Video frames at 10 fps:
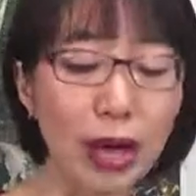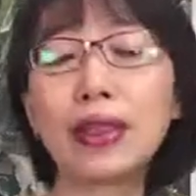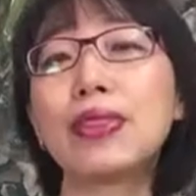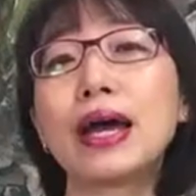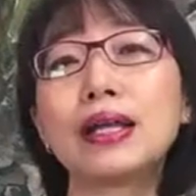
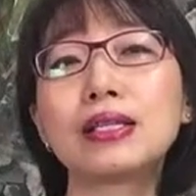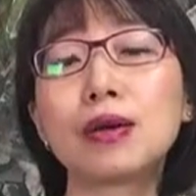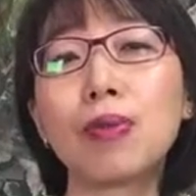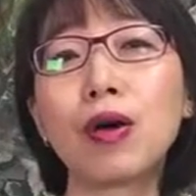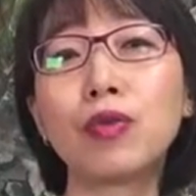and that is
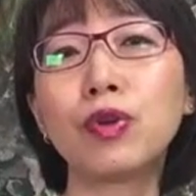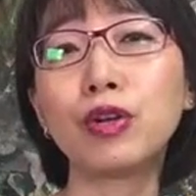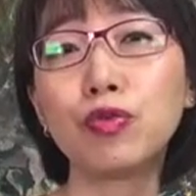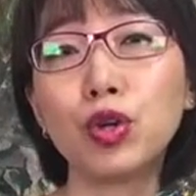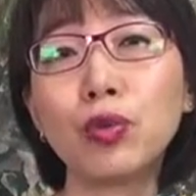about
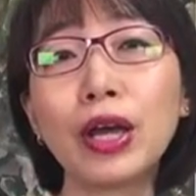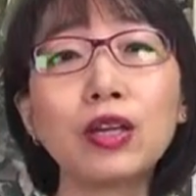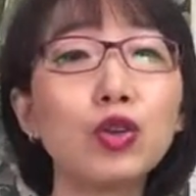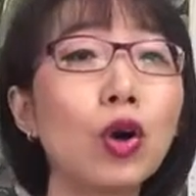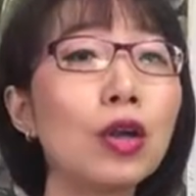
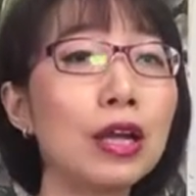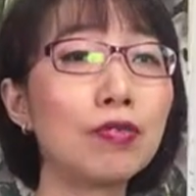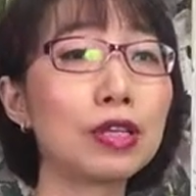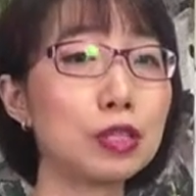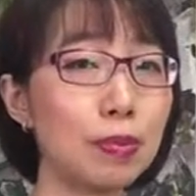reviewing your
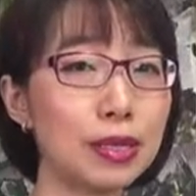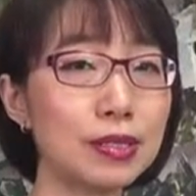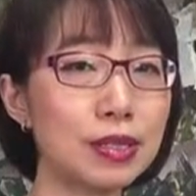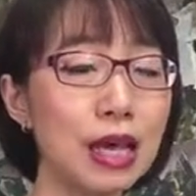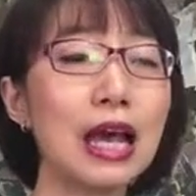living space.